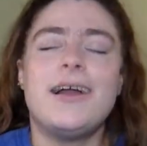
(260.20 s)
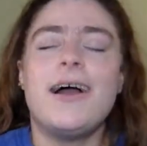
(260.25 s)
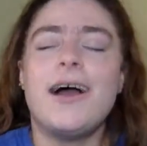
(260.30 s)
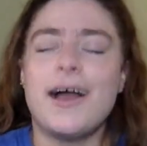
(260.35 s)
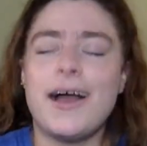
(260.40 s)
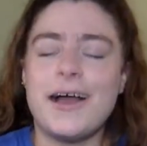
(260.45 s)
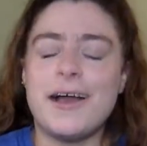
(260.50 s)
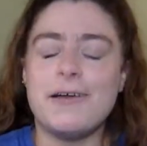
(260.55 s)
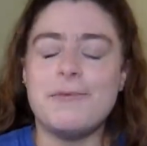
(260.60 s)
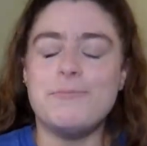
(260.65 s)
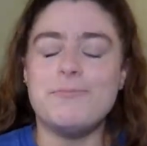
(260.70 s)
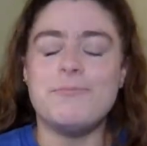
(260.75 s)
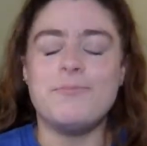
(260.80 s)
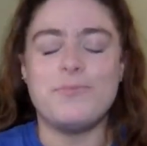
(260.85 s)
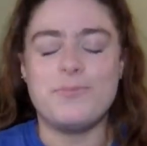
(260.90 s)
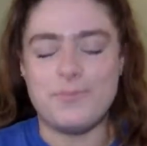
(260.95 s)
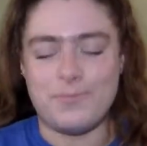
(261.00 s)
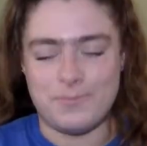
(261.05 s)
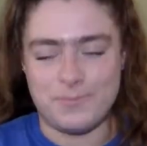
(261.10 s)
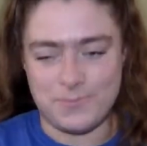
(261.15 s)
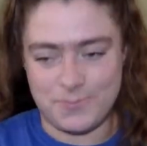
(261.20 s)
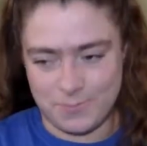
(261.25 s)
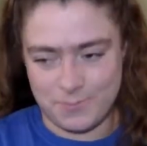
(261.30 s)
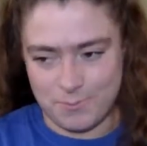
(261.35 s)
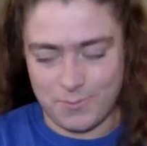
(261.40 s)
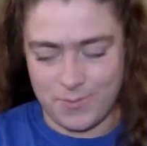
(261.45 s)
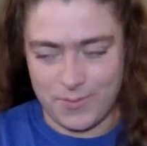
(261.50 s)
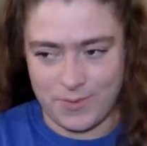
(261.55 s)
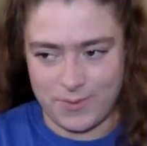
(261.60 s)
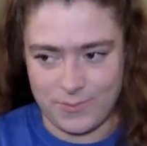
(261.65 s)

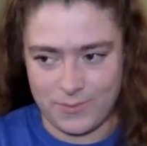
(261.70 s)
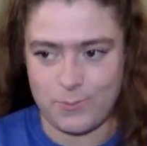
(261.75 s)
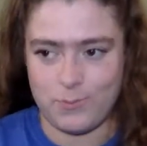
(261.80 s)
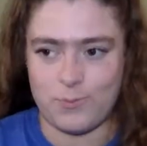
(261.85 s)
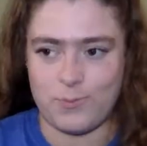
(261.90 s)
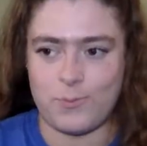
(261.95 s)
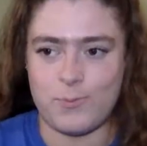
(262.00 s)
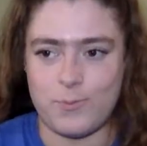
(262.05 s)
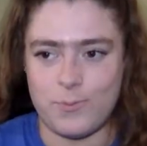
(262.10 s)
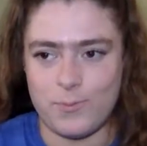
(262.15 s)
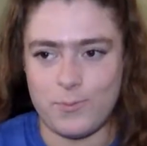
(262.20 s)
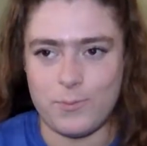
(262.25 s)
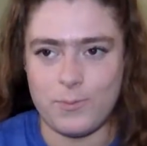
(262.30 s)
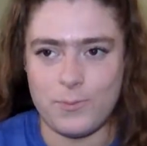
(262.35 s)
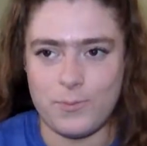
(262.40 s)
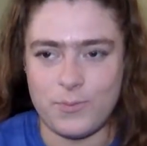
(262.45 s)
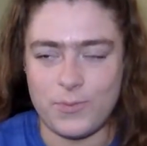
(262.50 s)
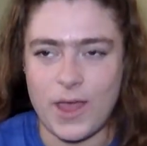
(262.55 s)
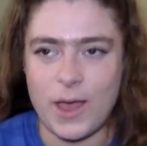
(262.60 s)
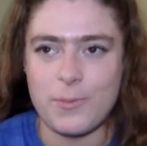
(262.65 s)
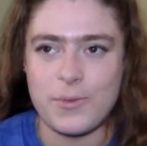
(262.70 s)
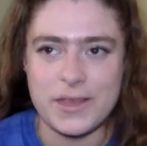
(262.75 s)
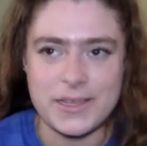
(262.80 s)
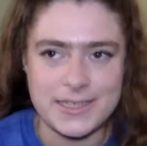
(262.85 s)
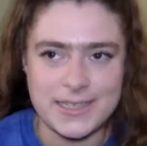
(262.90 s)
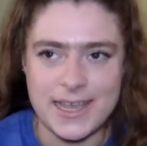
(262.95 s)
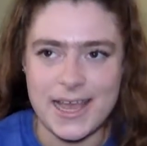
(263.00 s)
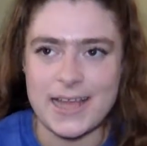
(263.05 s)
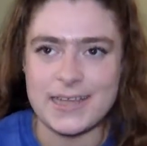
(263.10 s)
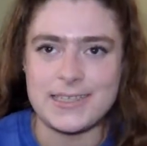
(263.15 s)
That being
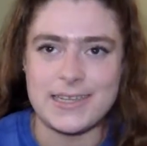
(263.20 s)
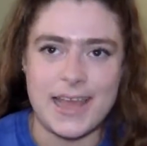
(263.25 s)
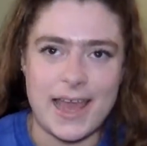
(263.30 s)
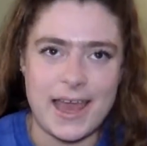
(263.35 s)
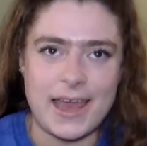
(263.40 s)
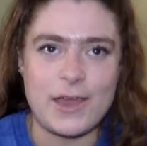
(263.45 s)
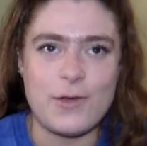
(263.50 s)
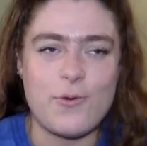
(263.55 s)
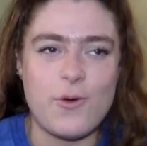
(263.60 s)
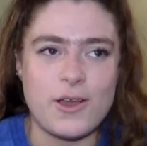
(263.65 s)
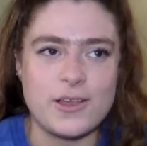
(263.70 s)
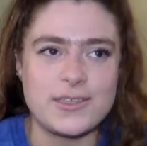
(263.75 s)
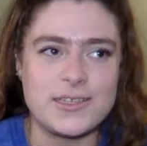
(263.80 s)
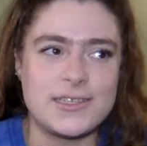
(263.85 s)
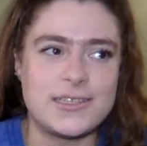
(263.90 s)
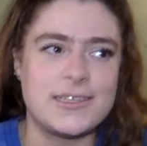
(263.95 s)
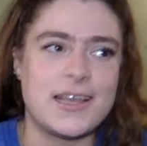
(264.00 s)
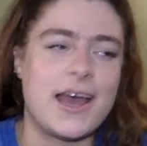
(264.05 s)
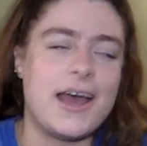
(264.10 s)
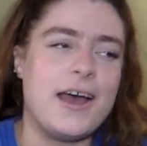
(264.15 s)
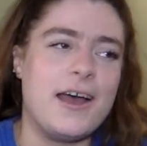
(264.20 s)
said, yeah, it was